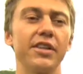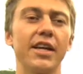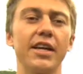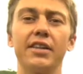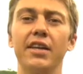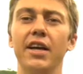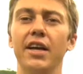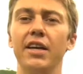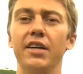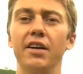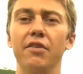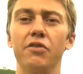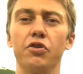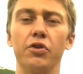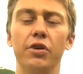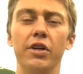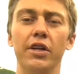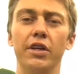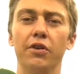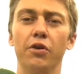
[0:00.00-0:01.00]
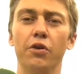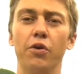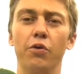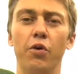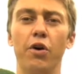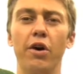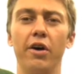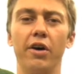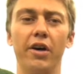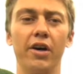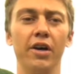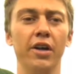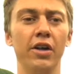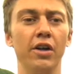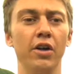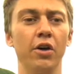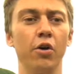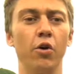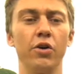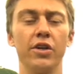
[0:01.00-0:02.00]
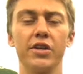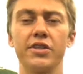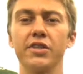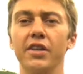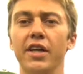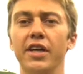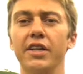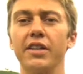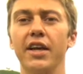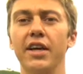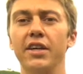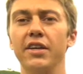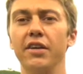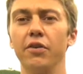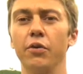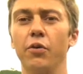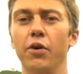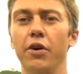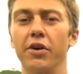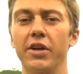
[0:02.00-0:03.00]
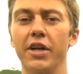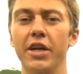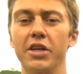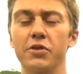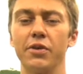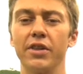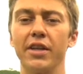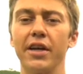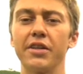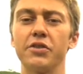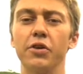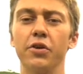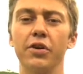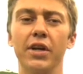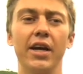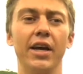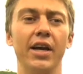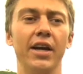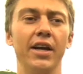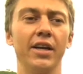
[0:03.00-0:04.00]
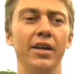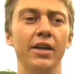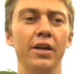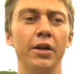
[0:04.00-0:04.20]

like the idea of treating their own water, or doesn't like the idea of the water catchment, that's okay.